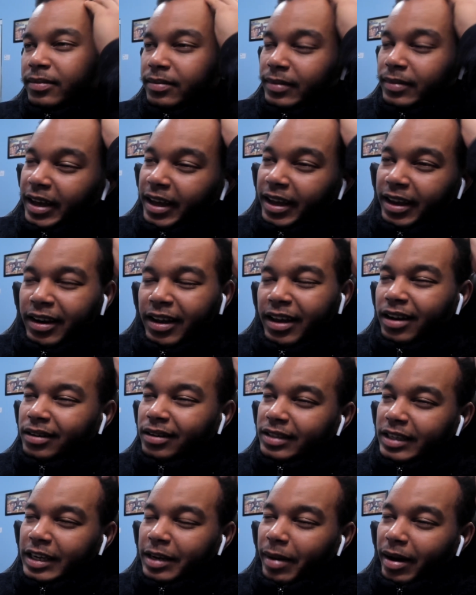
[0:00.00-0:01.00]
Man,
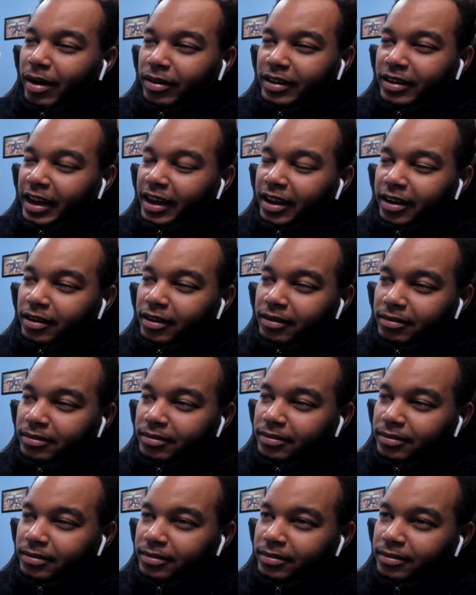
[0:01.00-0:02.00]
needles seem outdated.
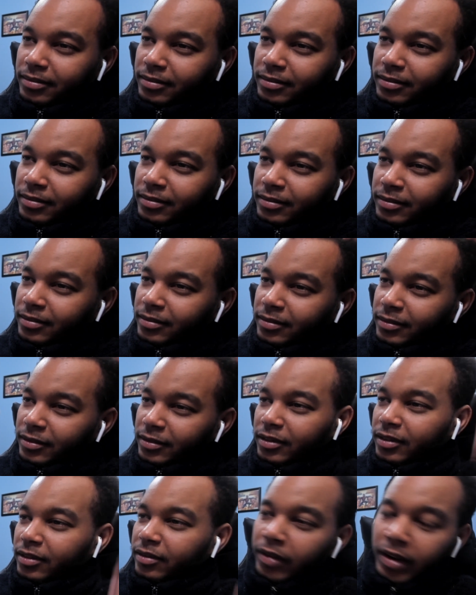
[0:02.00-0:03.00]

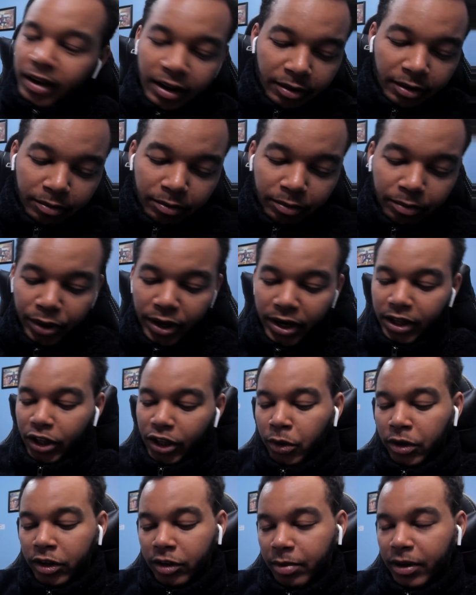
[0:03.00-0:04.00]
Fucking put a
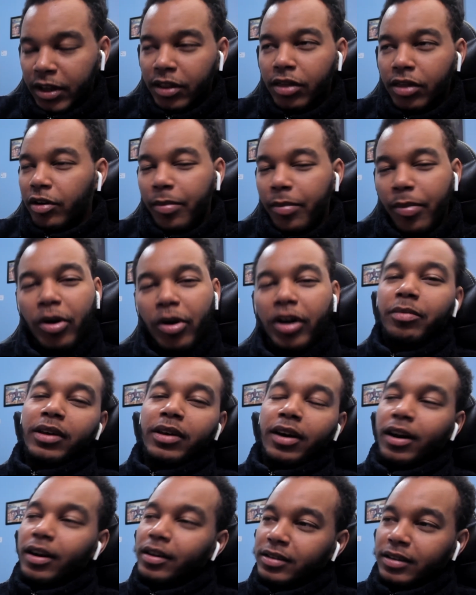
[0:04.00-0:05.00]
USB 3 port in,
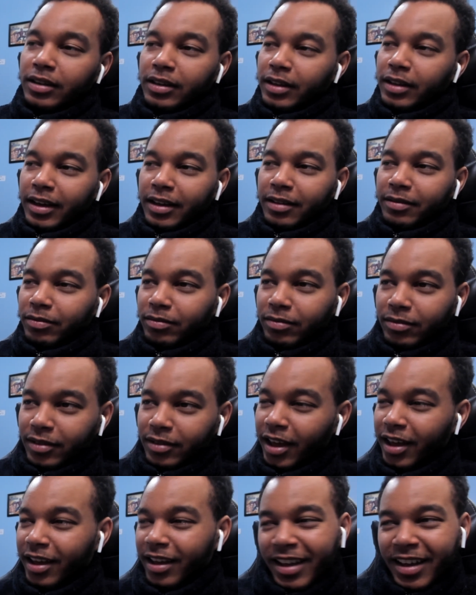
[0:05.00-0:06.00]
honestly. Like,
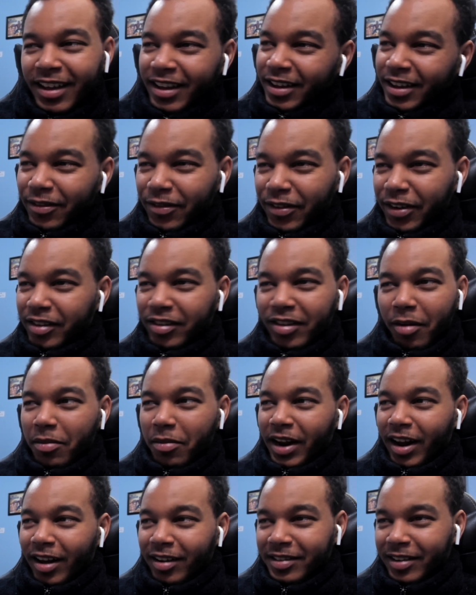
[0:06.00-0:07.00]
figure
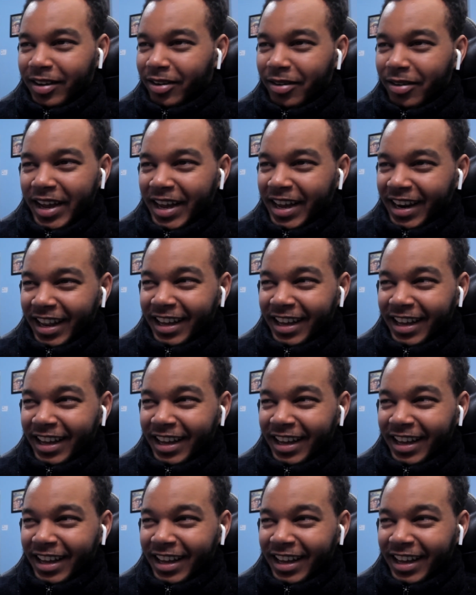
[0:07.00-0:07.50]
something else out, man.